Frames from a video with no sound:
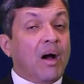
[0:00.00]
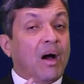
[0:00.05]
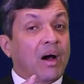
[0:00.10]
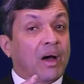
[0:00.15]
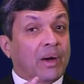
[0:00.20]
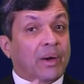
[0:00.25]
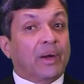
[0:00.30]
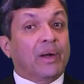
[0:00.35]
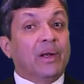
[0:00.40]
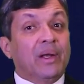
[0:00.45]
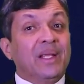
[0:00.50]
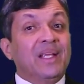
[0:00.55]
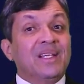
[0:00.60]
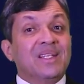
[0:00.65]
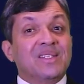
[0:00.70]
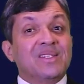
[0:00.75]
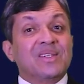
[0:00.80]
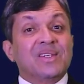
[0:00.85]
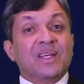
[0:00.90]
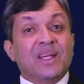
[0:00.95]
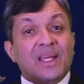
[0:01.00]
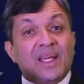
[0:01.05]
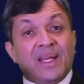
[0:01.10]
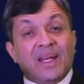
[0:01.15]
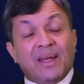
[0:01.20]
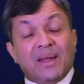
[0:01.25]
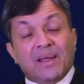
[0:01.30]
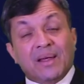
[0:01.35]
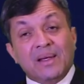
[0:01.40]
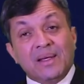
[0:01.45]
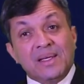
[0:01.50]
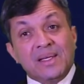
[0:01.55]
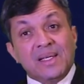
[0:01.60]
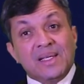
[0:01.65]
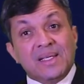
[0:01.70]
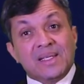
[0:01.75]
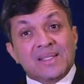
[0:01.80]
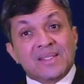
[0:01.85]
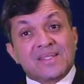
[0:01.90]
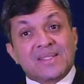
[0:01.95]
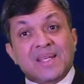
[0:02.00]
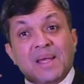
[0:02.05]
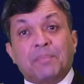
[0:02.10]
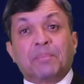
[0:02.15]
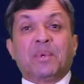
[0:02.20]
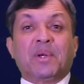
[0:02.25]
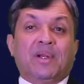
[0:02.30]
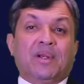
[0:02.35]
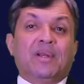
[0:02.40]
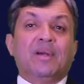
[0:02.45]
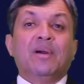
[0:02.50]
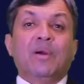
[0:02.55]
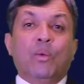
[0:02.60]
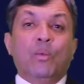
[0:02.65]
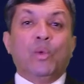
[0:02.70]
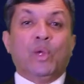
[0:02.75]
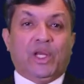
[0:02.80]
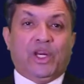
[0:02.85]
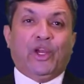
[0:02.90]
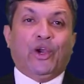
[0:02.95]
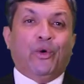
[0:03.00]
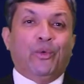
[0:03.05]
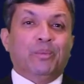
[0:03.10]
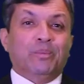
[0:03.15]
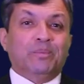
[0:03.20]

are released in a separate video.